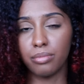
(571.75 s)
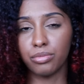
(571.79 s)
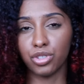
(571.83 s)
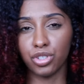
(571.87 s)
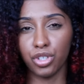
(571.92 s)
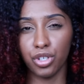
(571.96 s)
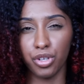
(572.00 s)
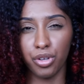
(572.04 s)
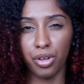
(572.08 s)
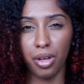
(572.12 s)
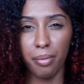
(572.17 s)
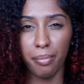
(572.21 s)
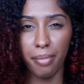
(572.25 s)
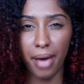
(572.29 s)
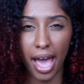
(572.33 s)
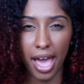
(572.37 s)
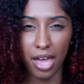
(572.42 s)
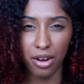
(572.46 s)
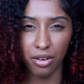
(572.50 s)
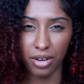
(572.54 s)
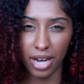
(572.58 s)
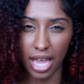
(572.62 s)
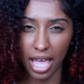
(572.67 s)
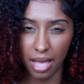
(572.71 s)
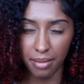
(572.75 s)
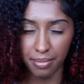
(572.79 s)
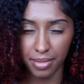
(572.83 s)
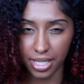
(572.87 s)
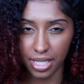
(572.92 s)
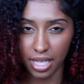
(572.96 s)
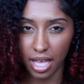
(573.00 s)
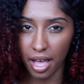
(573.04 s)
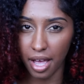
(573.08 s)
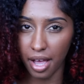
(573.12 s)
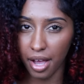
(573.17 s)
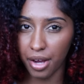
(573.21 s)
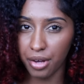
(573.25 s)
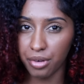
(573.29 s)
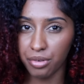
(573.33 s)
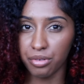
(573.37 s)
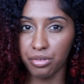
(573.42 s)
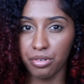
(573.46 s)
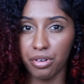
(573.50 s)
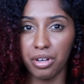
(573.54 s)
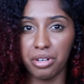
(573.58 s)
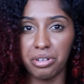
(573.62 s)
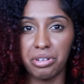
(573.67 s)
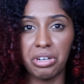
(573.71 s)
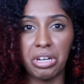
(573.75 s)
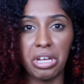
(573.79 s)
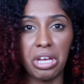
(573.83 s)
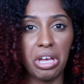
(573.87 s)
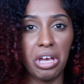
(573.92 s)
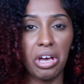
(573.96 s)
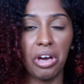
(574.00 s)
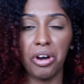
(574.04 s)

I'm sure you can buy it on Amazon or on